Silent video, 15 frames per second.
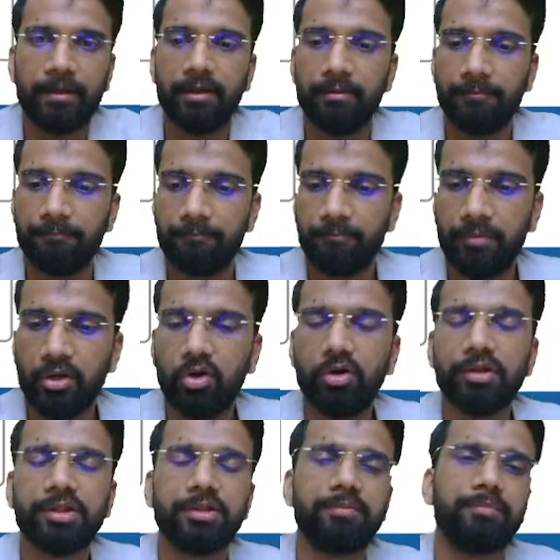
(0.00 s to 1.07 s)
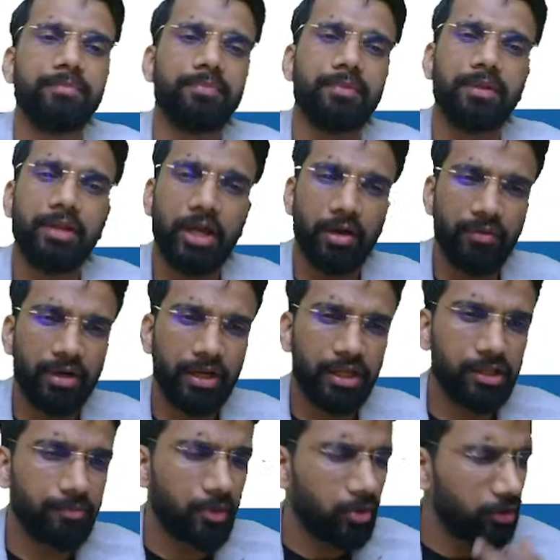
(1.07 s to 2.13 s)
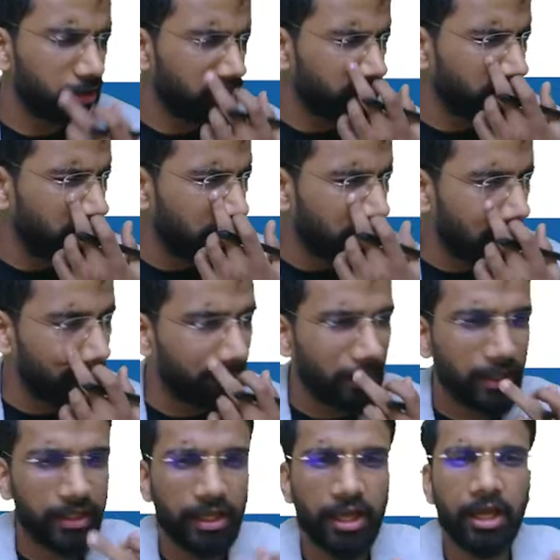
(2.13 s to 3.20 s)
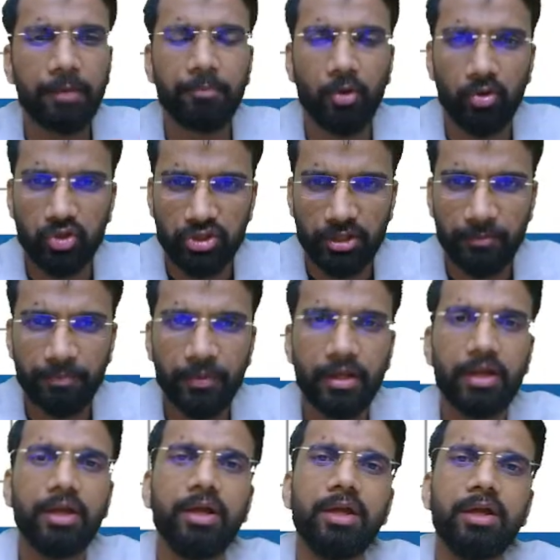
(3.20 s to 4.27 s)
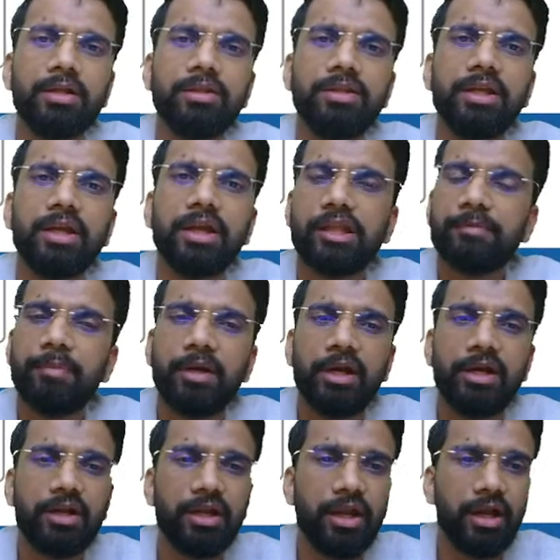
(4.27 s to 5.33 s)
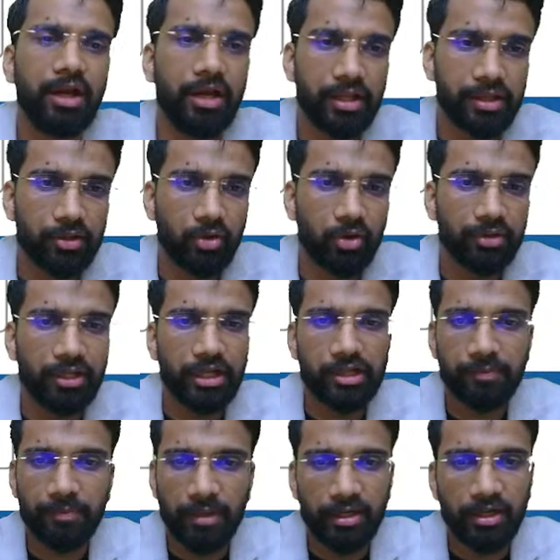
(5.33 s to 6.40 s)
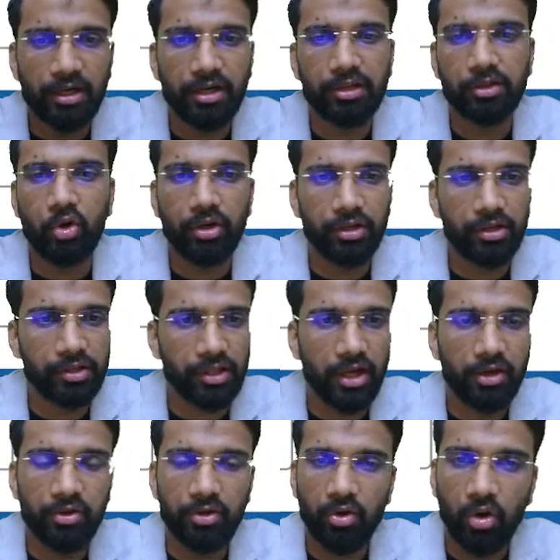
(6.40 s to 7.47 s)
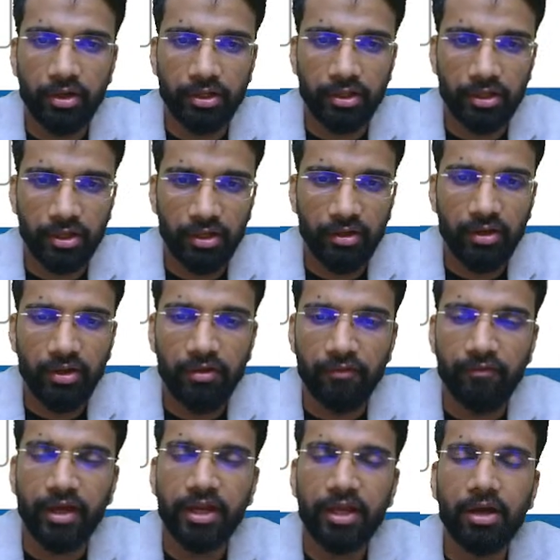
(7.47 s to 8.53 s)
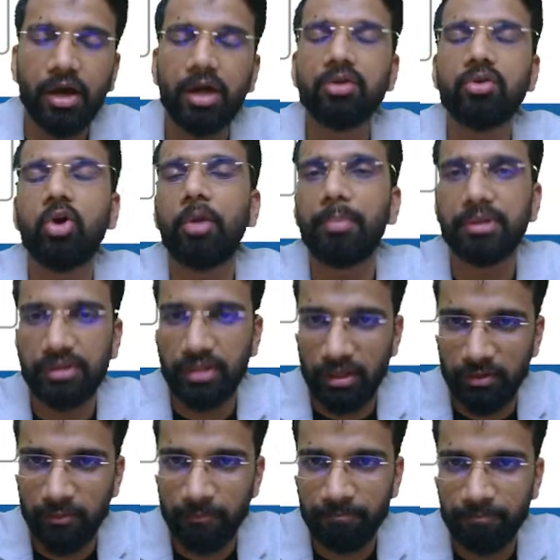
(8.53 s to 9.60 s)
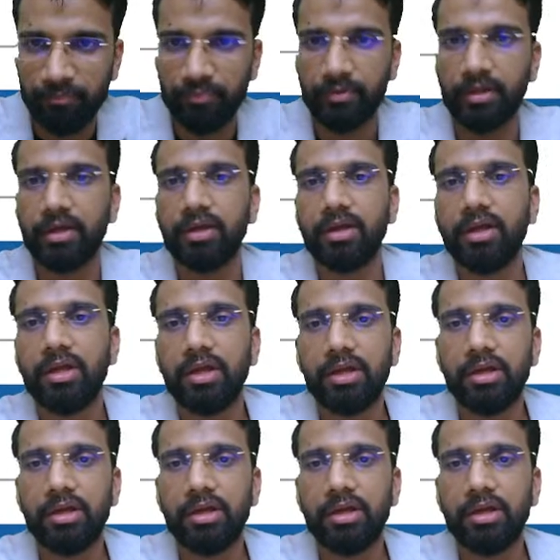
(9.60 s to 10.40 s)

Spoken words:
Okay. Because nowadays, because of the rampant air pollution, the respiratory illness or the respiratory disorders are not a very uncommon thing. Okay.